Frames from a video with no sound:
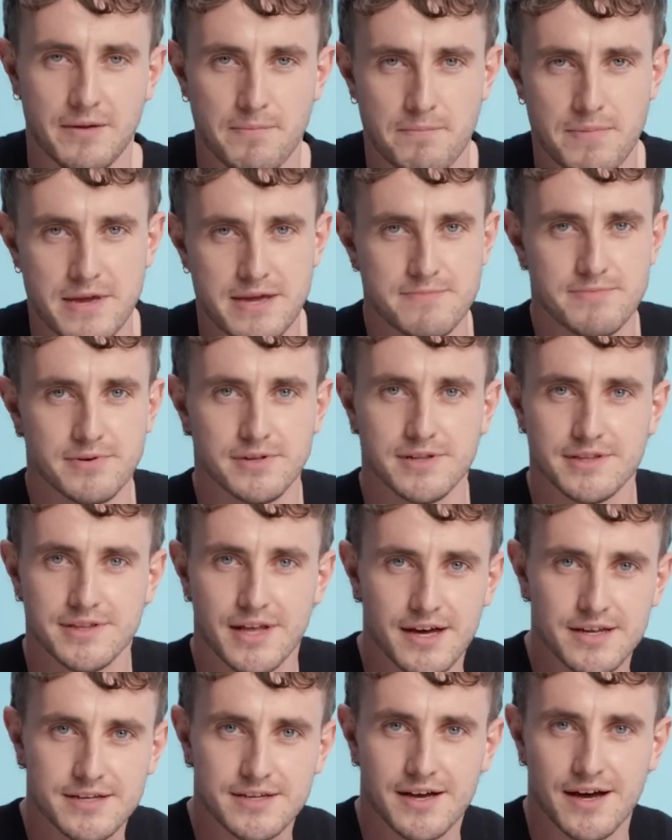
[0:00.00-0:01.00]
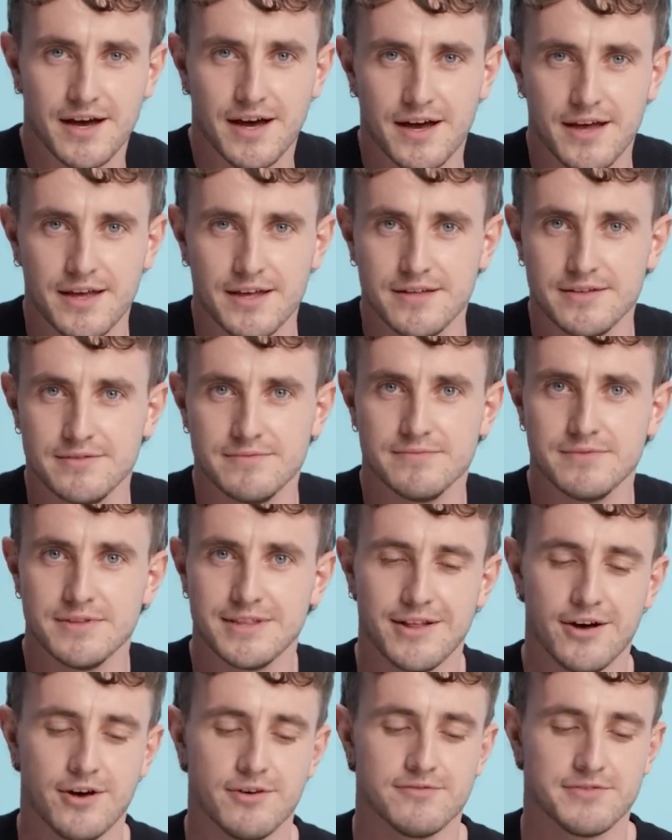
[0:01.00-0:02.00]
And before the year ended, the
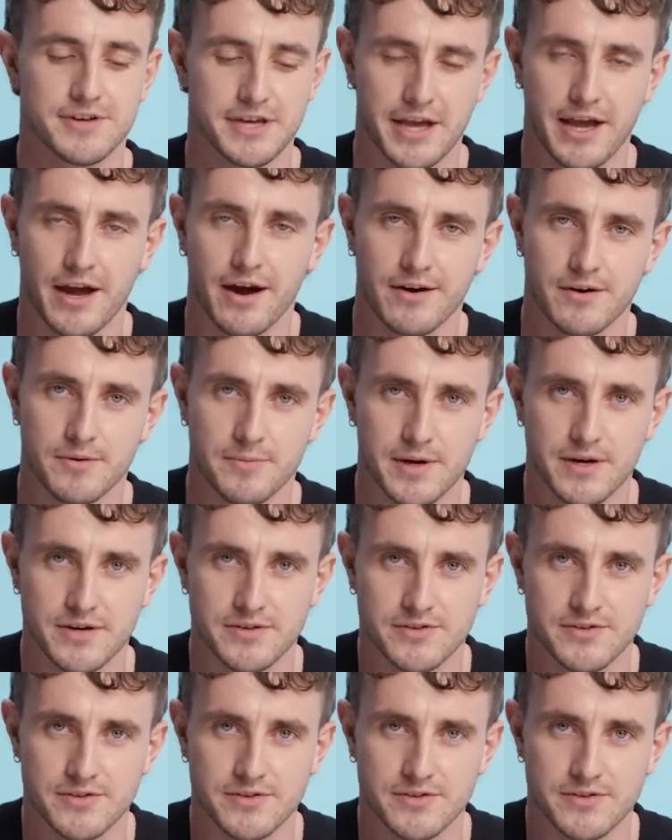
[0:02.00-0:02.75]
celebs treated fans to a